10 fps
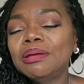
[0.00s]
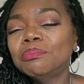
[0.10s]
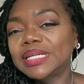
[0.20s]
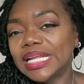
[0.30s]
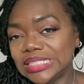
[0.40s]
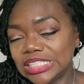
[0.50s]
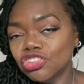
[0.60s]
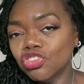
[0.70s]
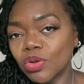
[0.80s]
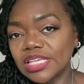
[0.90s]
But I
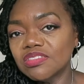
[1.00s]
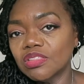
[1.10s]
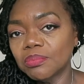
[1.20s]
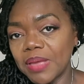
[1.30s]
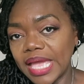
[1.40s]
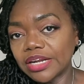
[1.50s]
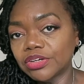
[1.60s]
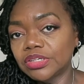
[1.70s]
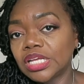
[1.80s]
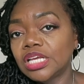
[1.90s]
did trace the
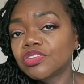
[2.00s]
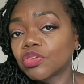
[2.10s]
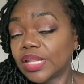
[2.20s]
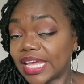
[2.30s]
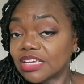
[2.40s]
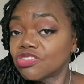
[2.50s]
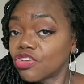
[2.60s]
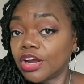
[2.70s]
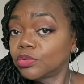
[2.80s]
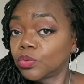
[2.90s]
pattern so that I could
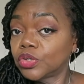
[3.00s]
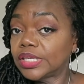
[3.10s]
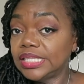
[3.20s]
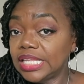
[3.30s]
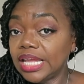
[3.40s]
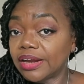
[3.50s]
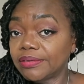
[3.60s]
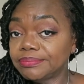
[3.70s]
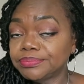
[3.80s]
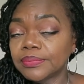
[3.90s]
start working there.